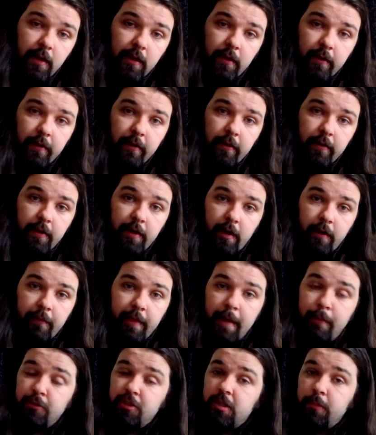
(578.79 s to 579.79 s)
You know, there were
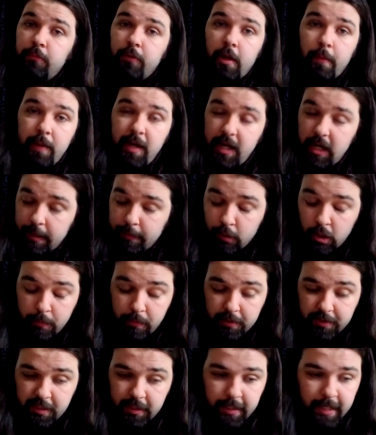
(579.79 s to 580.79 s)
some comedic moments in
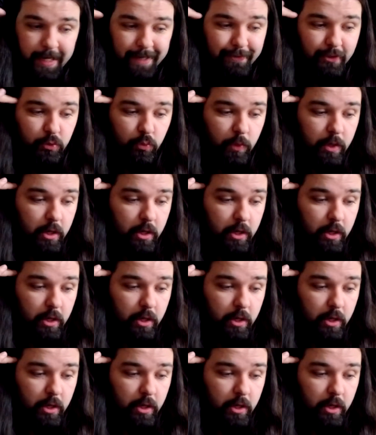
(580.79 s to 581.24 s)
there as well.